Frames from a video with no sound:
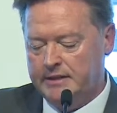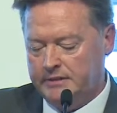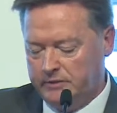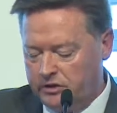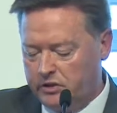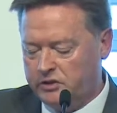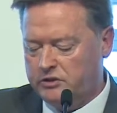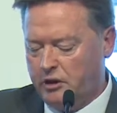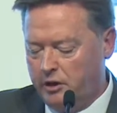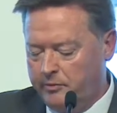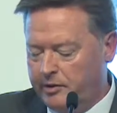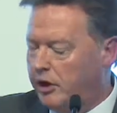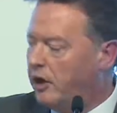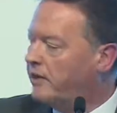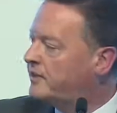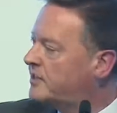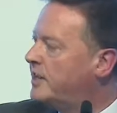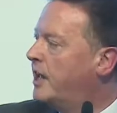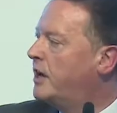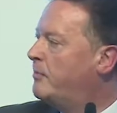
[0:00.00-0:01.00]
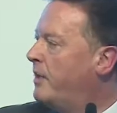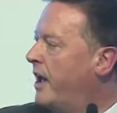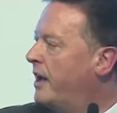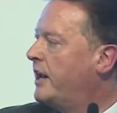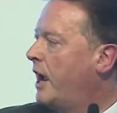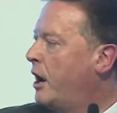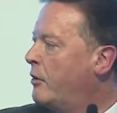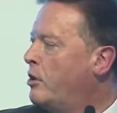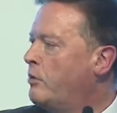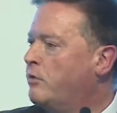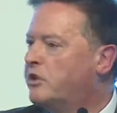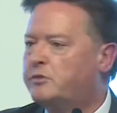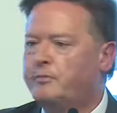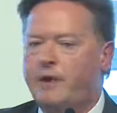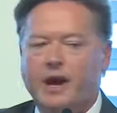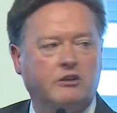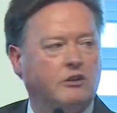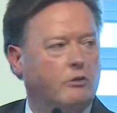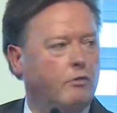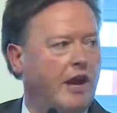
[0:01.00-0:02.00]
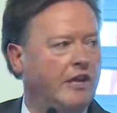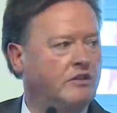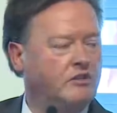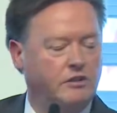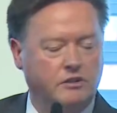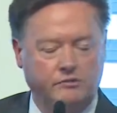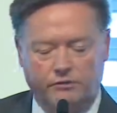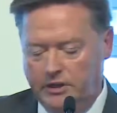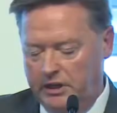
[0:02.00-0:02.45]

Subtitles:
there's going to be a lot said about how we respect our residents